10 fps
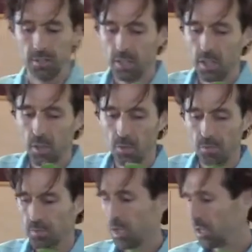you know,
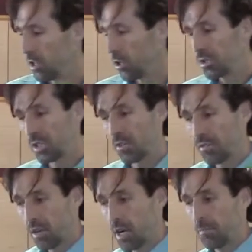use
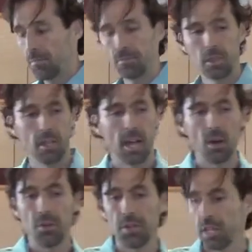of
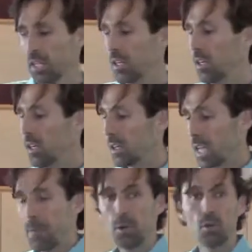healthy,
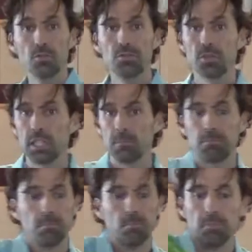chemical-free
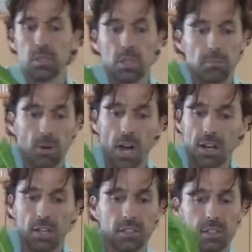beauty
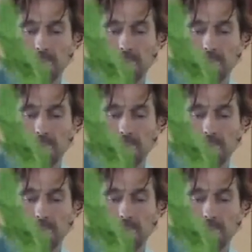products.